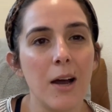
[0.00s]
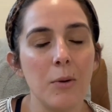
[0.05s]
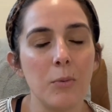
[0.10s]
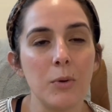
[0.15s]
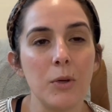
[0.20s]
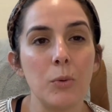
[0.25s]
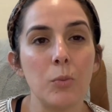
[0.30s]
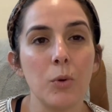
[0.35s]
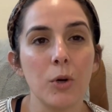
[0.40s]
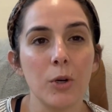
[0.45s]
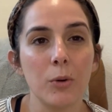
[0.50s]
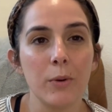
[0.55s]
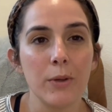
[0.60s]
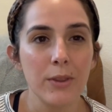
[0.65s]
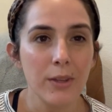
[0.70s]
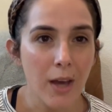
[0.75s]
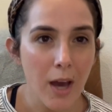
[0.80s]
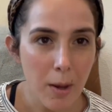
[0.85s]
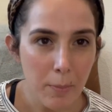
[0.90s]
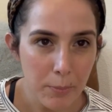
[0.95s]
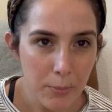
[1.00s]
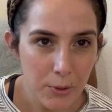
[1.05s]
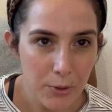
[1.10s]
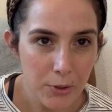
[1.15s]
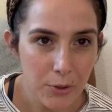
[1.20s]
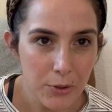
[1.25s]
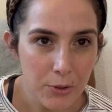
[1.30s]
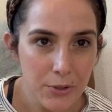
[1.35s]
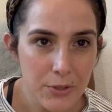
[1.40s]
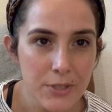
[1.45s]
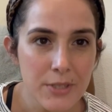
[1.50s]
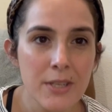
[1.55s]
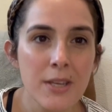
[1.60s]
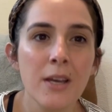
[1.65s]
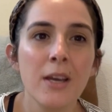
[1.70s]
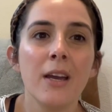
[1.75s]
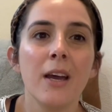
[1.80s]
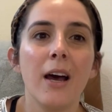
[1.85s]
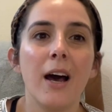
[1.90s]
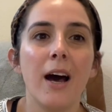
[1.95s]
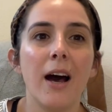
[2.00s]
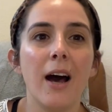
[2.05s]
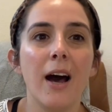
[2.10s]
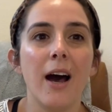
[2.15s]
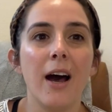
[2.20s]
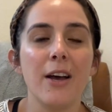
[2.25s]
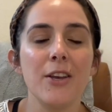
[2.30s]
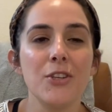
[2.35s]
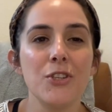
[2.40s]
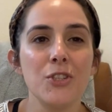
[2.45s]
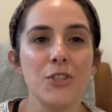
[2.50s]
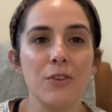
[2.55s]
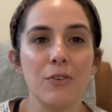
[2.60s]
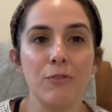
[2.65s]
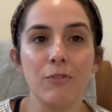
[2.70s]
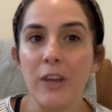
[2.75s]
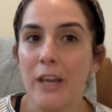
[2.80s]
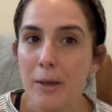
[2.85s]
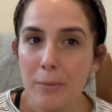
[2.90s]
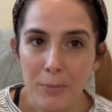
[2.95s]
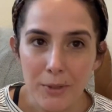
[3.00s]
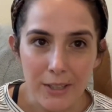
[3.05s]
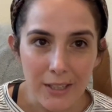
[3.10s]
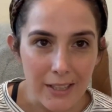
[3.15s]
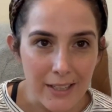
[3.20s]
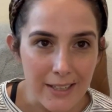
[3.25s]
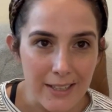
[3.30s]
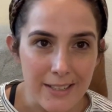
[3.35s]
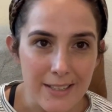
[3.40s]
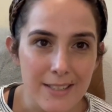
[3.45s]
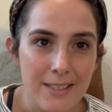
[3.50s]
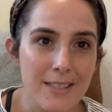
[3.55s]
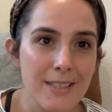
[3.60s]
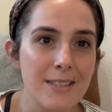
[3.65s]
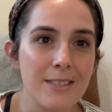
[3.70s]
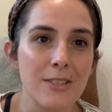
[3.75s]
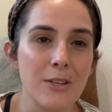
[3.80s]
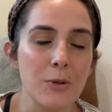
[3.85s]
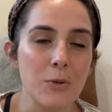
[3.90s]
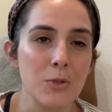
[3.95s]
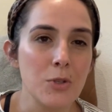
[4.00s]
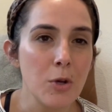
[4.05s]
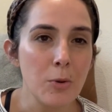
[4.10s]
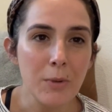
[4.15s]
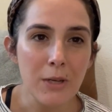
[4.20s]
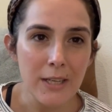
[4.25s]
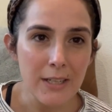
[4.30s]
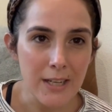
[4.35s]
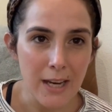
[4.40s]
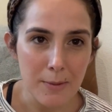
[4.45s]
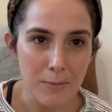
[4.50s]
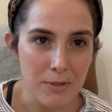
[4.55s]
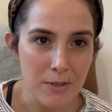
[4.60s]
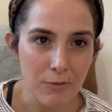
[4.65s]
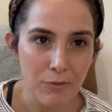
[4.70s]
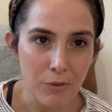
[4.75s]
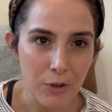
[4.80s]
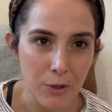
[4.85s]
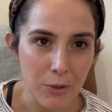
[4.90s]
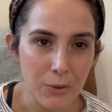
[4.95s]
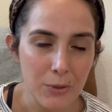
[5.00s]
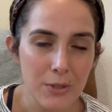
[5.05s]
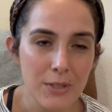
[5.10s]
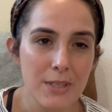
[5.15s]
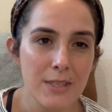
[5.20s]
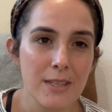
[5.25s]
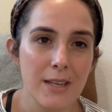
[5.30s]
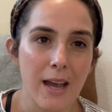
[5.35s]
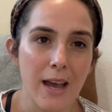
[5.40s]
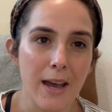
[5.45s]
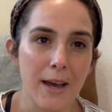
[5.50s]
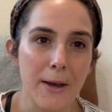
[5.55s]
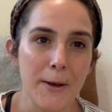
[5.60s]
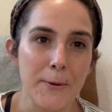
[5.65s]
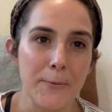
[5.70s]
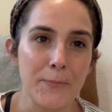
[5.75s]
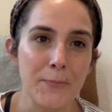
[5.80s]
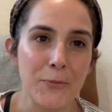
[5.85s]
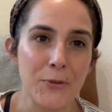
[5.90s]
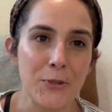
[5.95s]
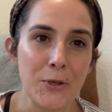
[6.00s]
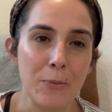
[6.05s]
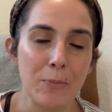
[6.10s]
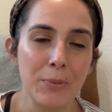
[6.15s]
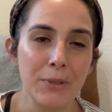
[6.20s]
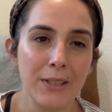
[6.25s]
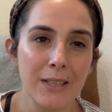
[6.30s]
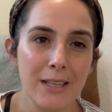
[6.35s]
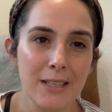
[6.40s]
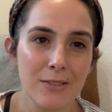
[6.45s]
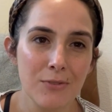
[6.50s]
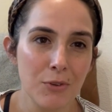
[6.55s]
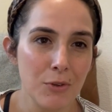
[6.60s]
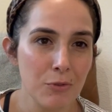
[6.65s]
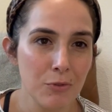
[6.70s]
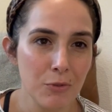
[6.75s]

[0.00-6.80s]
we work with couples, families, so many types of folks. So please feel